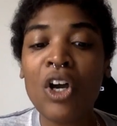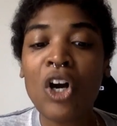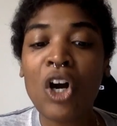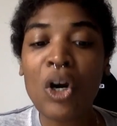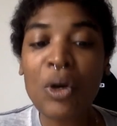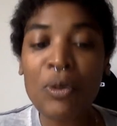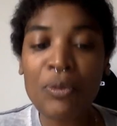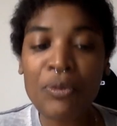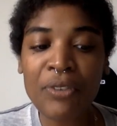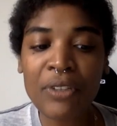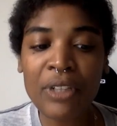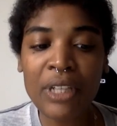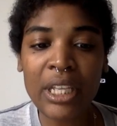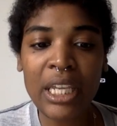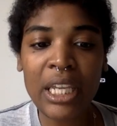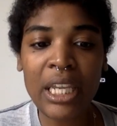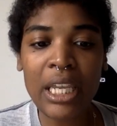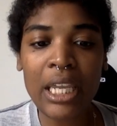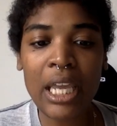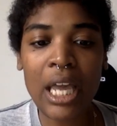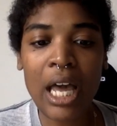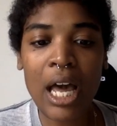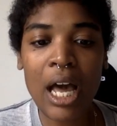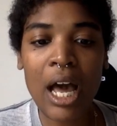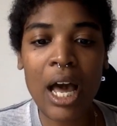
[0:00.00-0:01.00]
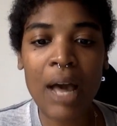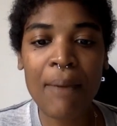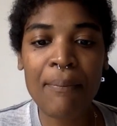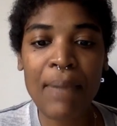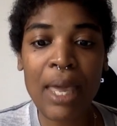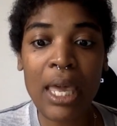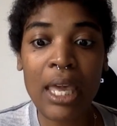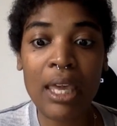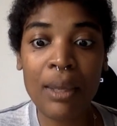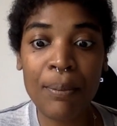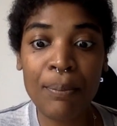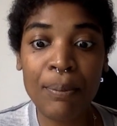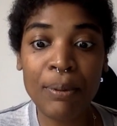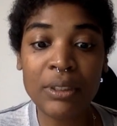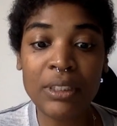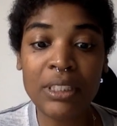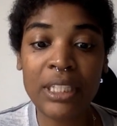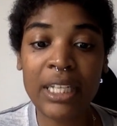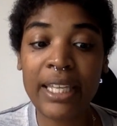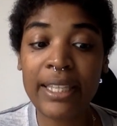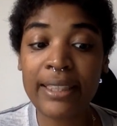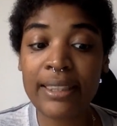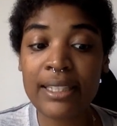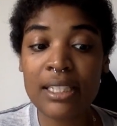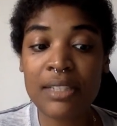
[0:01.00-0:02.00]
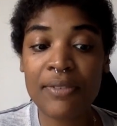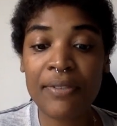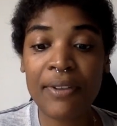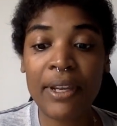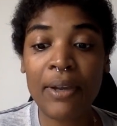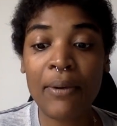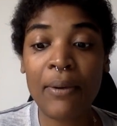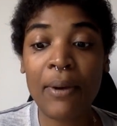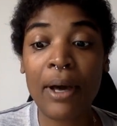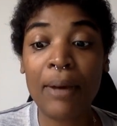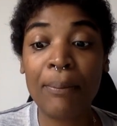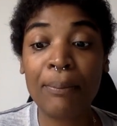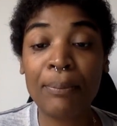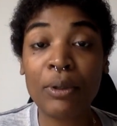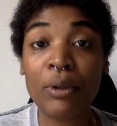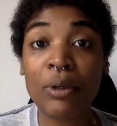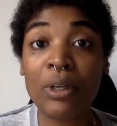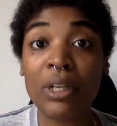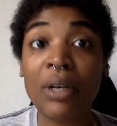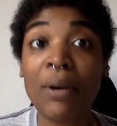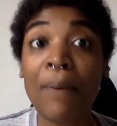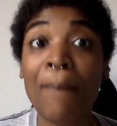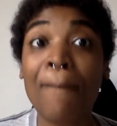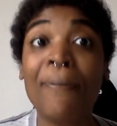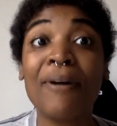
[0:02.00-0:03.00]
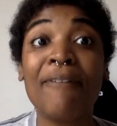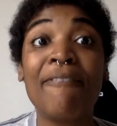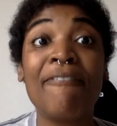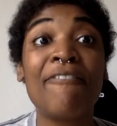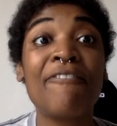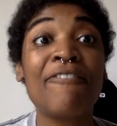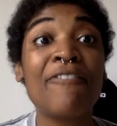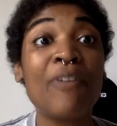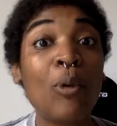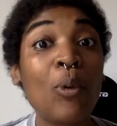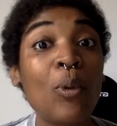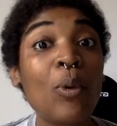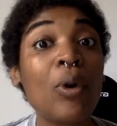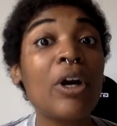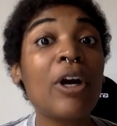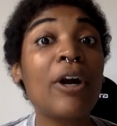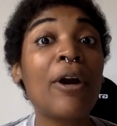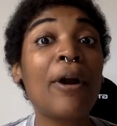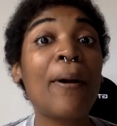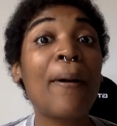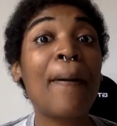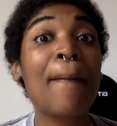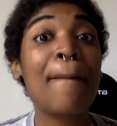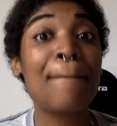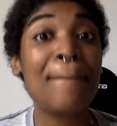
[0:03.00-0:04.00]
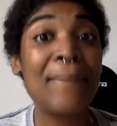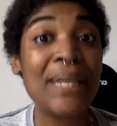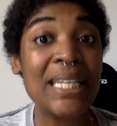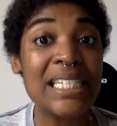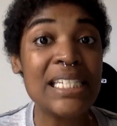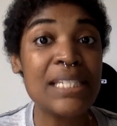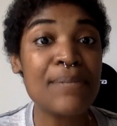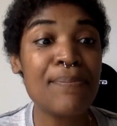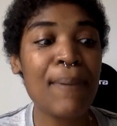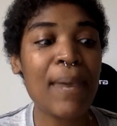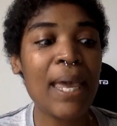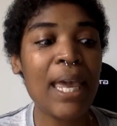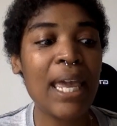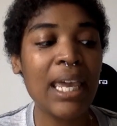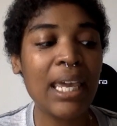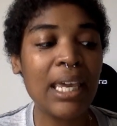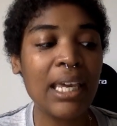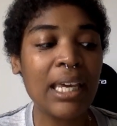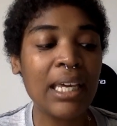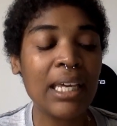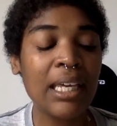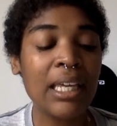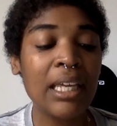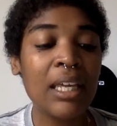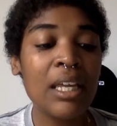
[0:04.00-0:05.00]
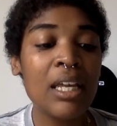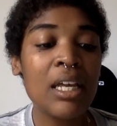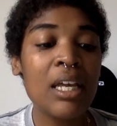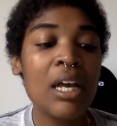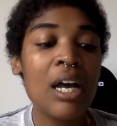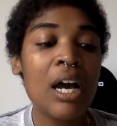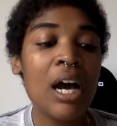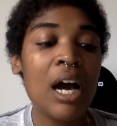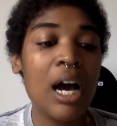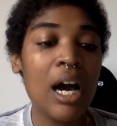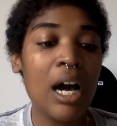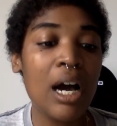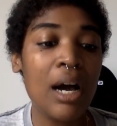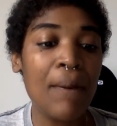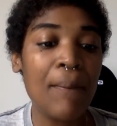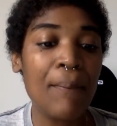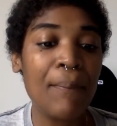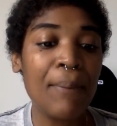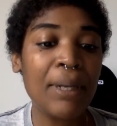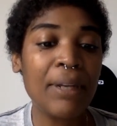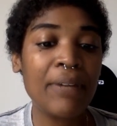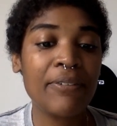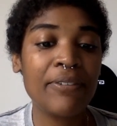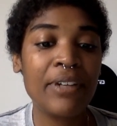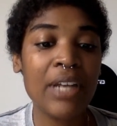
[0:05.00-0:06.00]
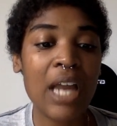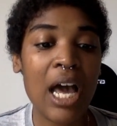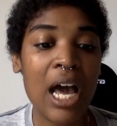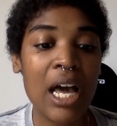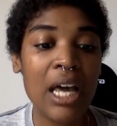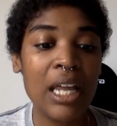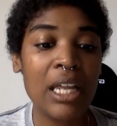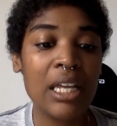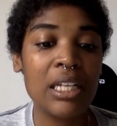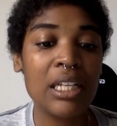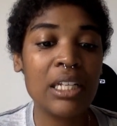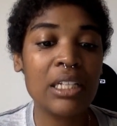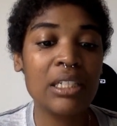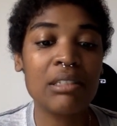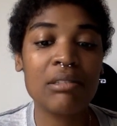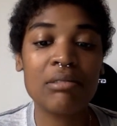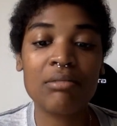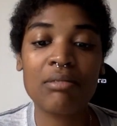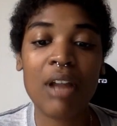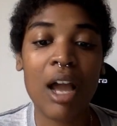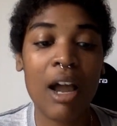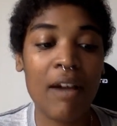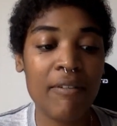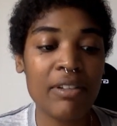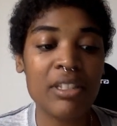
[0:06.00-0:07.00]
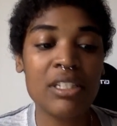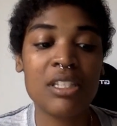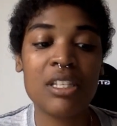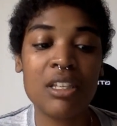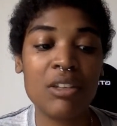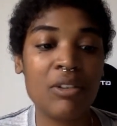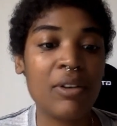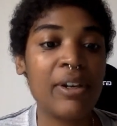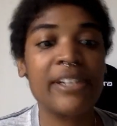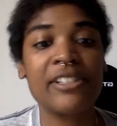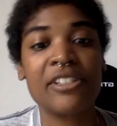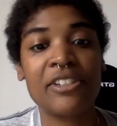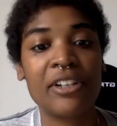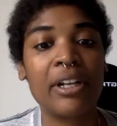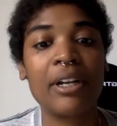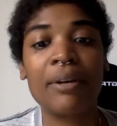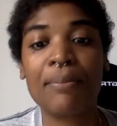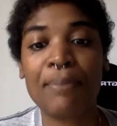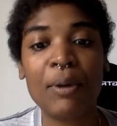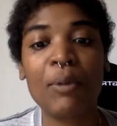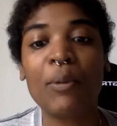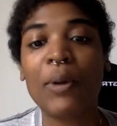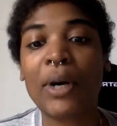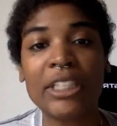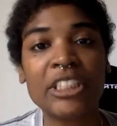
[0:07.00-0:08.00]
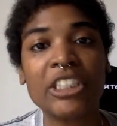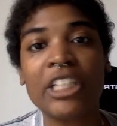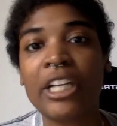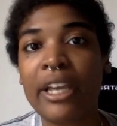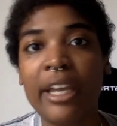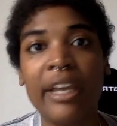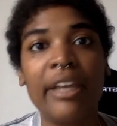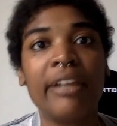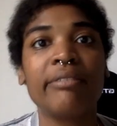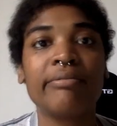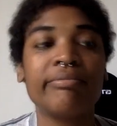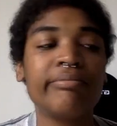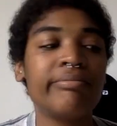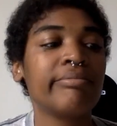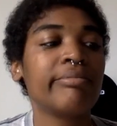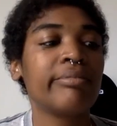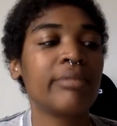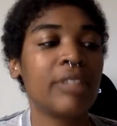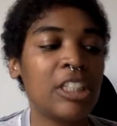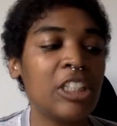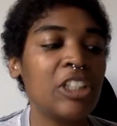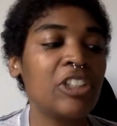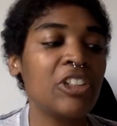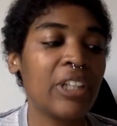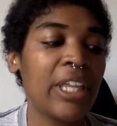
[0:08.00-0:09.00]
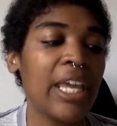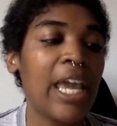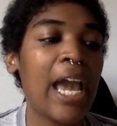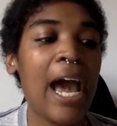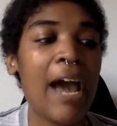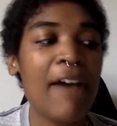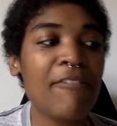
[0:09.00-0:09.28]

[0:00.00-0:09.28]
Hopefully I'm able to get this video uploaded before Bees Bake, but if not, obviously, you guys are going to be watching it clearly